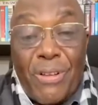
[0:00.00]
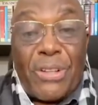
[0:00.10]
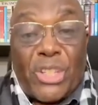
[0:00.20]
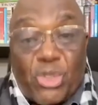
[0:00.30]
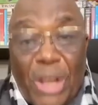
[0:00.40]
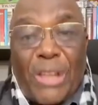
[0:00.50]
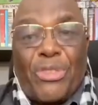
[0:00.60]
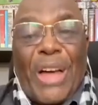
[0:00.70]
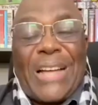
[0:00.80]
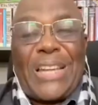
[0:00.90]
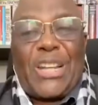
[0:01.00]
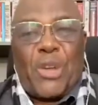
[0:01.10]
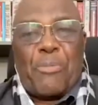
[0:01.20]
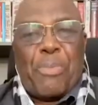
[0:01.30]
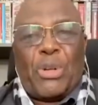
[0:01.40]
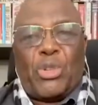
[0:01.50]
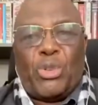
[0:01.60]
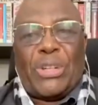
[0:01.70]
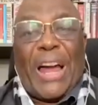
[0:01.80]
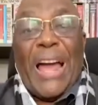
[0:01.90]
strength as a chief
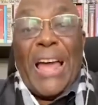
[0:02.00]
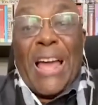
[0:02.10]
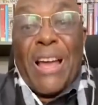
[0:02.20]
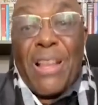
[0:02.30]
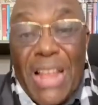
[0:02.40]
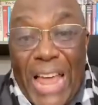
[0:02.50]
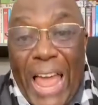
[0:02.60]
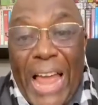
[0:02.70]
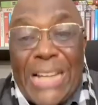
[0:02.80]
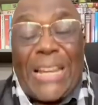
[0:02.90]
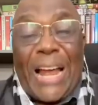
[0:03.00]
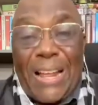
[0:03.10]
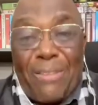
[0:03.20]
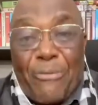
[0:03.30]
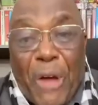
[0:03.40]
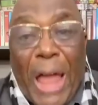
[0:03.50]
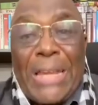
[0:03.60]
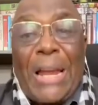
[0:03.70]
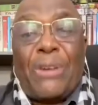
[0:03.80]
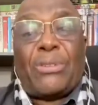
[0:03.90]
prosecutor, and
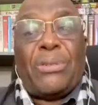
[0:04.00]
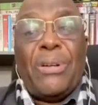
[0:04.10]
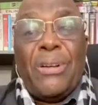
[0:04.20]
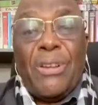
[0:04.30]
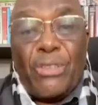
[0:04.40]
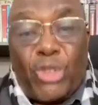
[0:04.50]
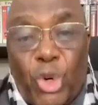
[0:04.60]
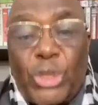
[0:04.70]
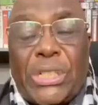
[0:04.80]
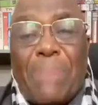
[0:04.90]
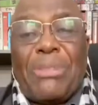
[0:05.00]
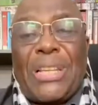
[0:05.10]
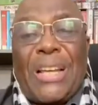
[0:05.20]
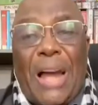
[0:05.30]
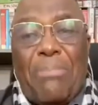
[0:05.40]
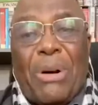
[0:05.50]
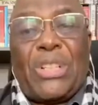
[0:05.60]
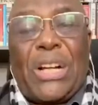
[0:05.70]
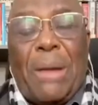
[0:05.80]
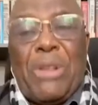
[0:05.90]
find out, do something
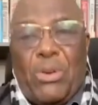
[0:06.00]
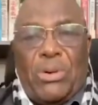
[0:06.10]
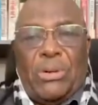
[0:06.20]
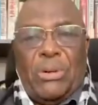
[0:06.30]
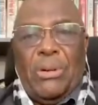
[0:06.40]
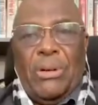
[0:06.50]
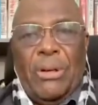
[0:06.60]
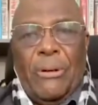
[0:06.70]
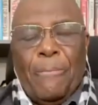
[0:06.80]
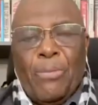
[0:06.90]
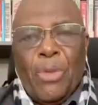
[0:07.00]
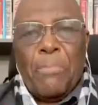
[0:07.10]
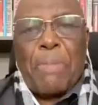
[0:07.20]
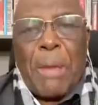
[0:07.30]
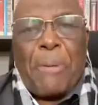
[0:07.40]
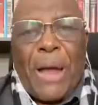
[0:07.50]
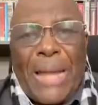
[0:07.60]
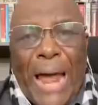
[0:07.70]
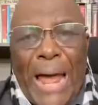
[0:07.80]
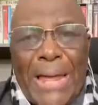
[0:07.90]
about Cameroon. People are
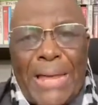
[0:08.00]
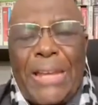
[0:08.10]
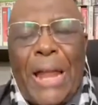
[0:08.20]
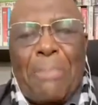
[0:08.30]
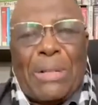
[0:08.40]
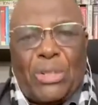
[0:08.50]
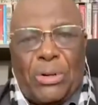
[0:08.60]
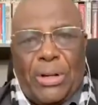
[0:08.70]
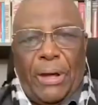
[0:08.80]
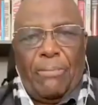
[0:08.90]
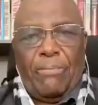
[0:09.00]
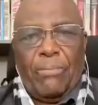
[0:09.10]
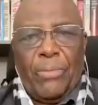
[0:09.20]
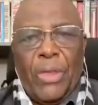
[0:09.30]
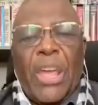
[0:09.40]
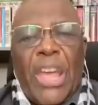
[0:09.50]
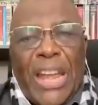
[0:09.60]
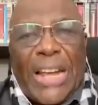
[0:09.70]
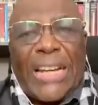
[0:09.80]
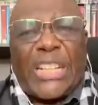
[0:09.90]
dying in Amazonia.
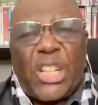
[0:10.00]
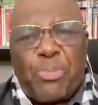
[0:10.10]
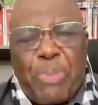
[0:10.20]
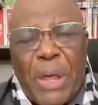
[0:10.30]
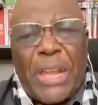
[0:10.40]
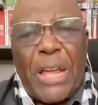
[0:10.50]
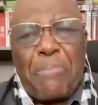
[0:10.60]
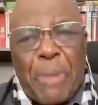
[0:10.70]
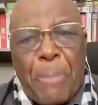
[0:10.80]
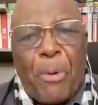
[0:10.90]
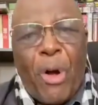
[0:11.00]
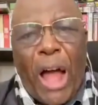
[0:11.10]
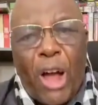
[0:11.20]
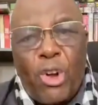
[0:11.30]
English-speaking people,